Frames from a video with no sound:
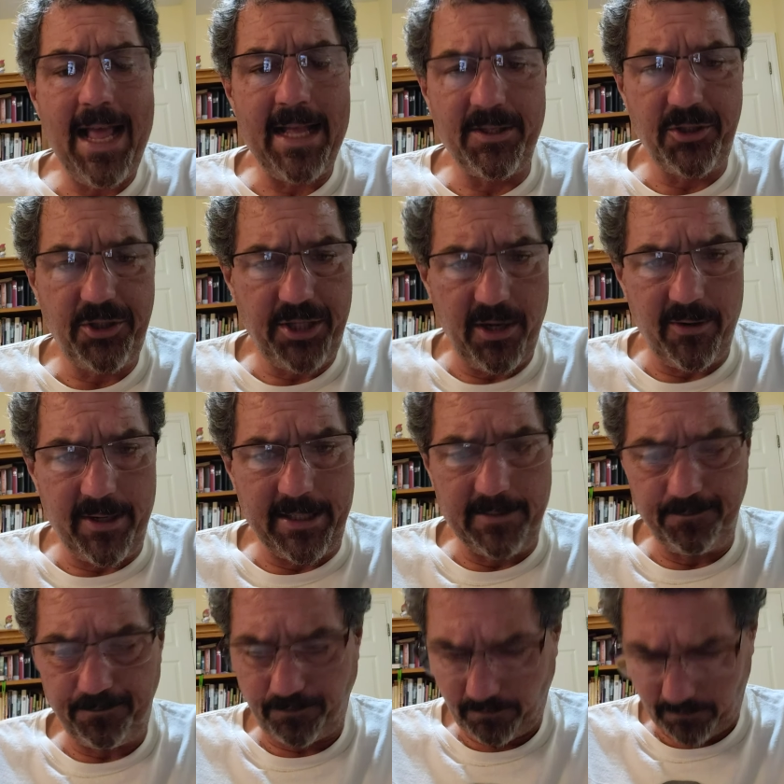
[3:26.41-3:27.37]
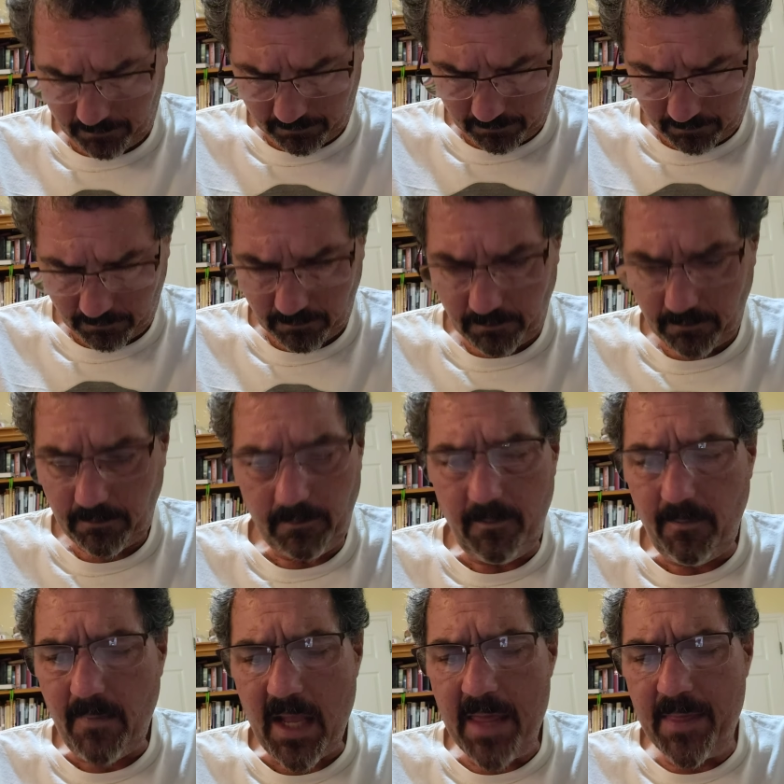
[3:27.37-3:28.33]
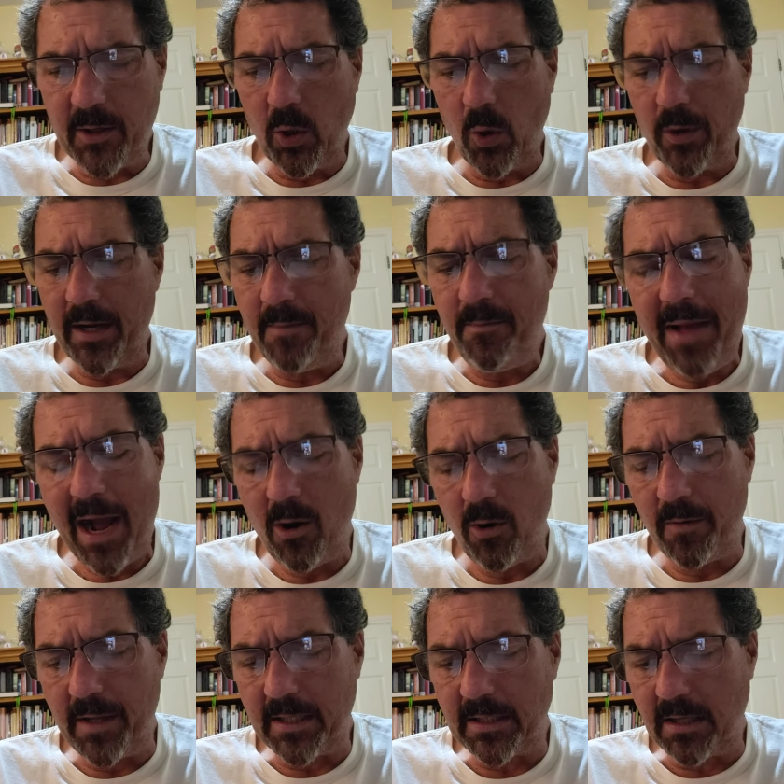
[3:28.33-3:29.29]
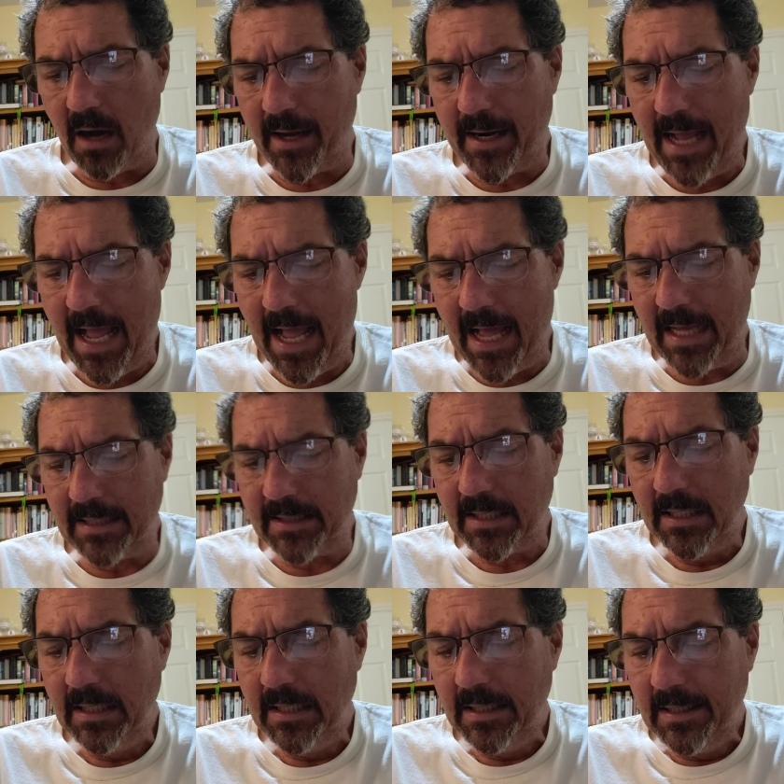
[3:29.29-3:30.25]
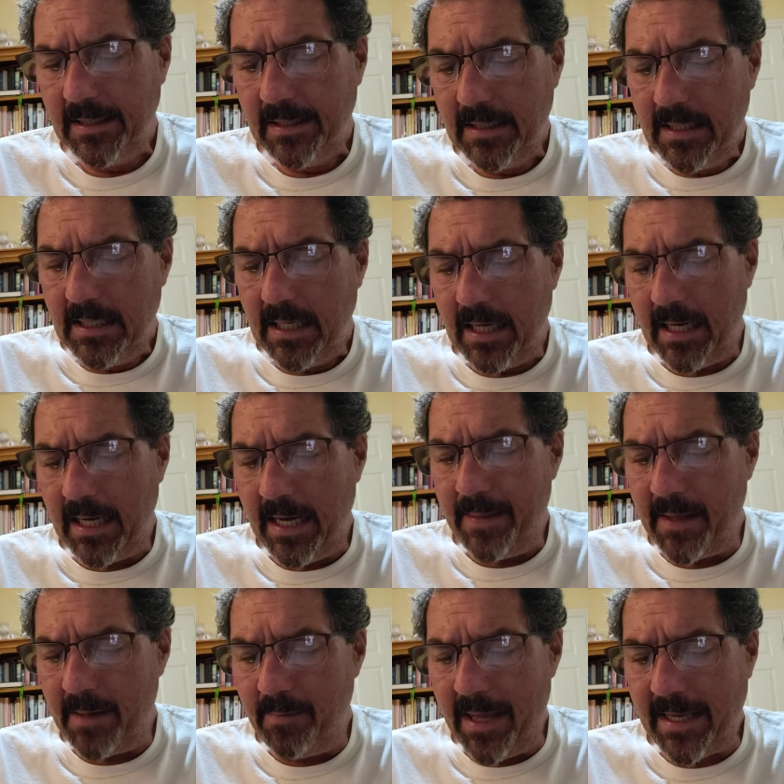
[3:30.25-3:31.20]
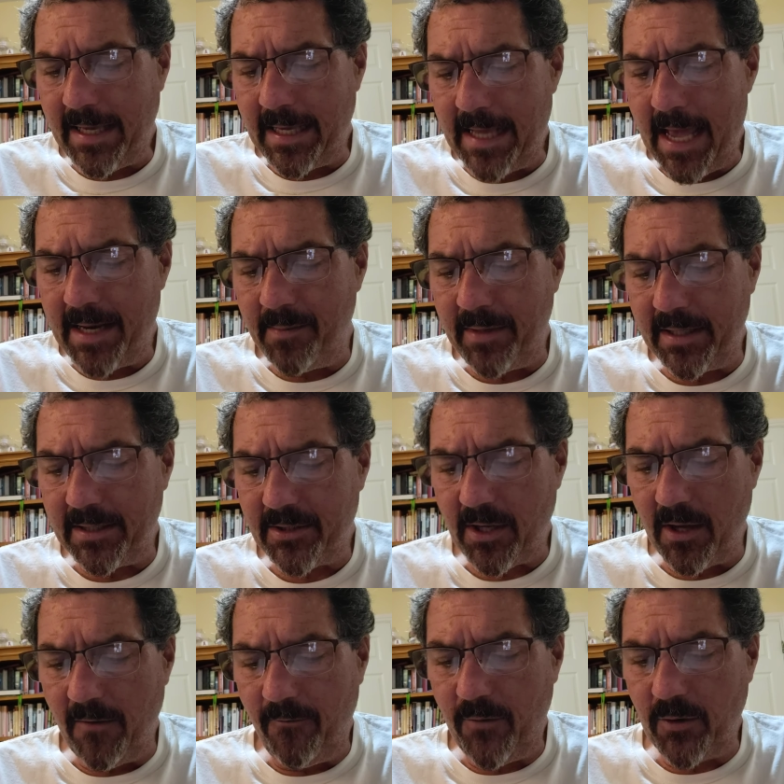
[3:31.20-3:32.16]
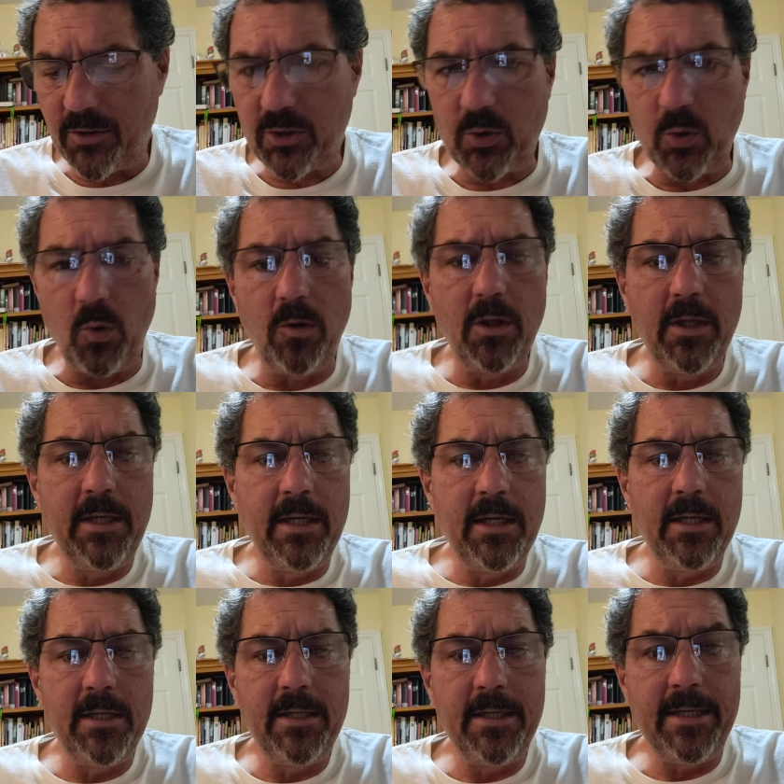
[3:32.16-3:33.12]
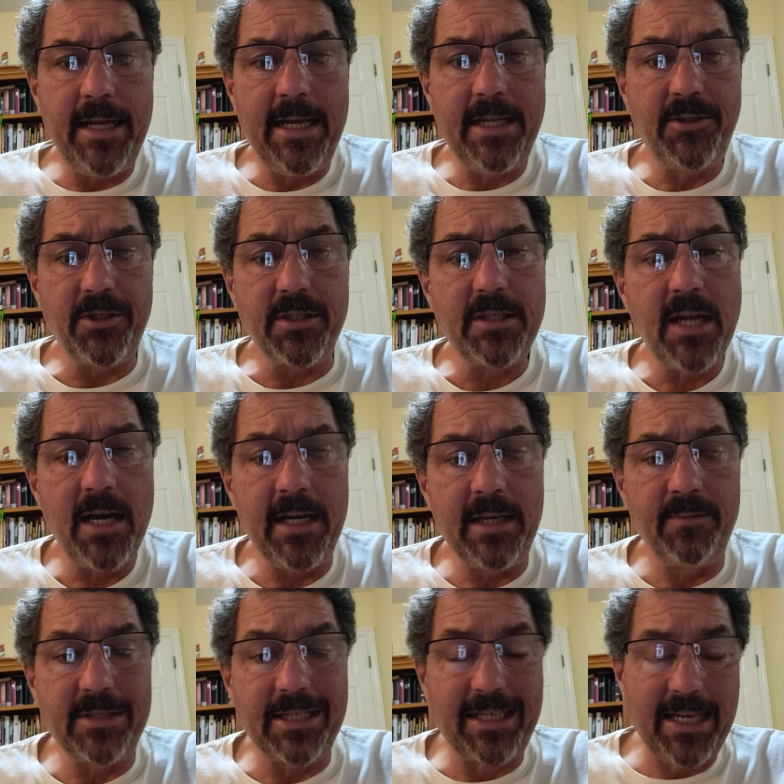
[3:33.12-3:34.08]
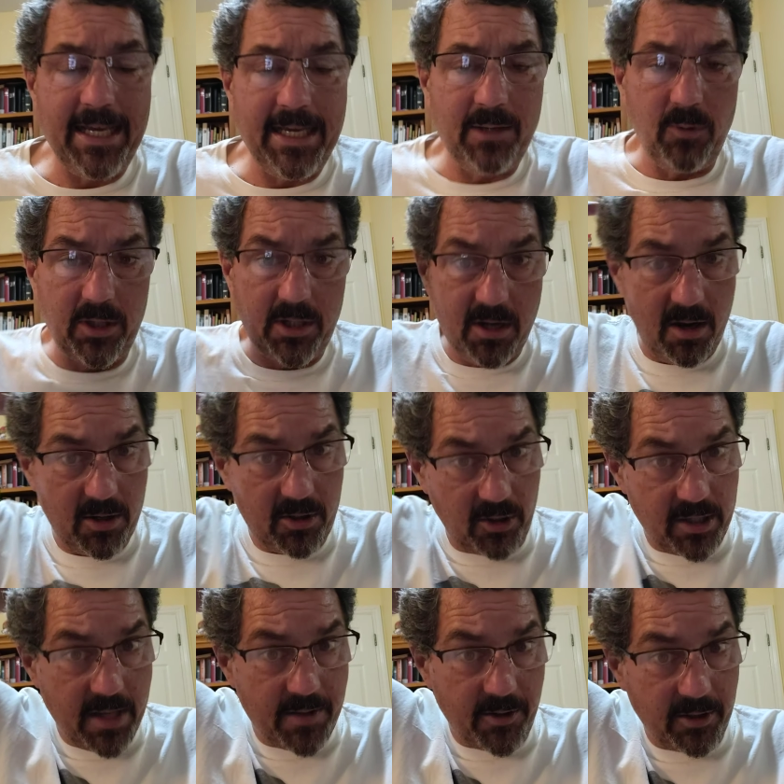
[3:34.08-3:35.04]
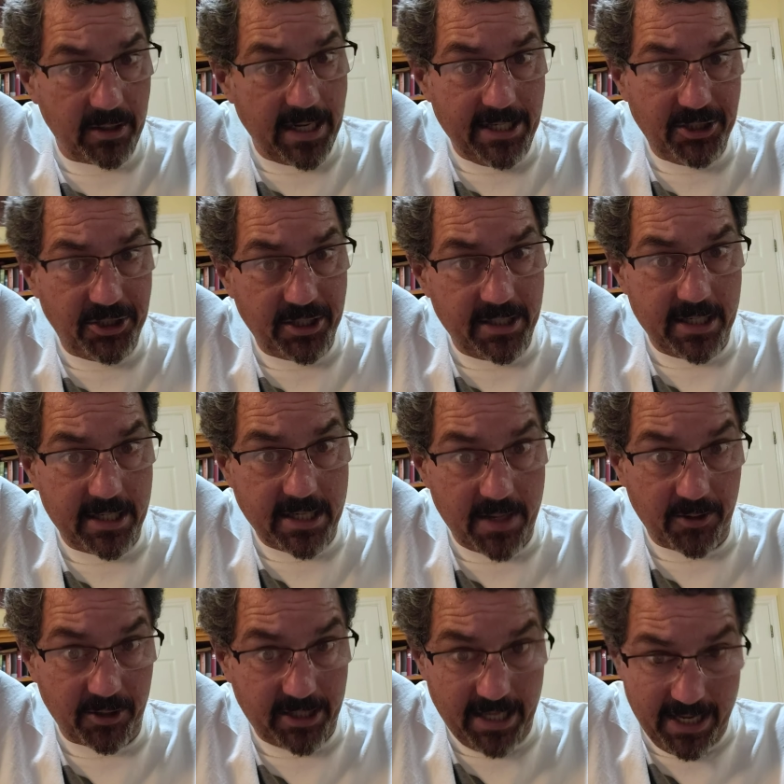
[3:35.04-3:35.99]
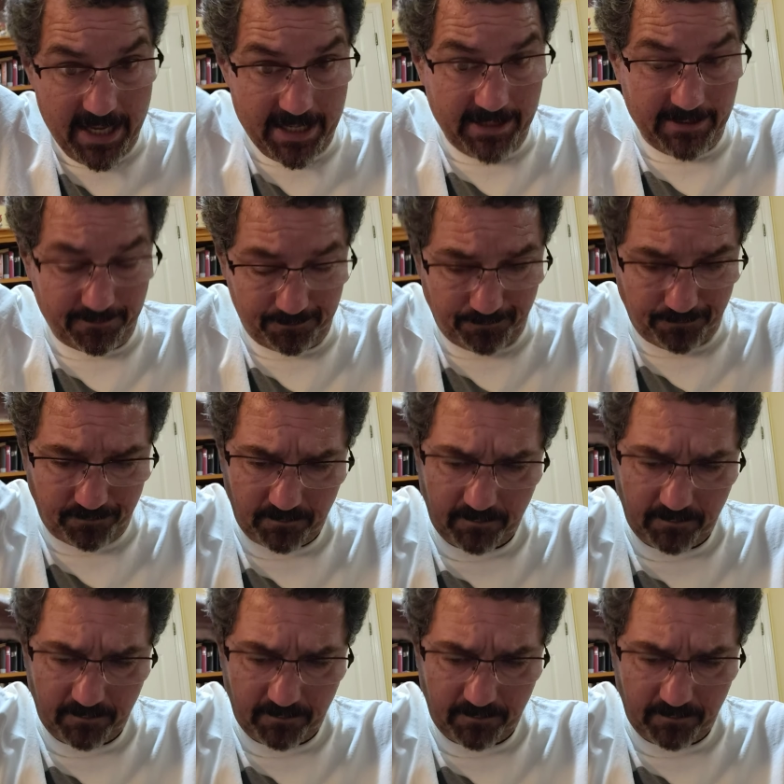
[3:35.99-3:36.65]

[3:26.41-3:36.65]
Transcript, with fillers: hand, sharing in the glory and power that God has. Uh, and then making enemies a footstool uh, in ancient times. A king would conquer another nation and another king,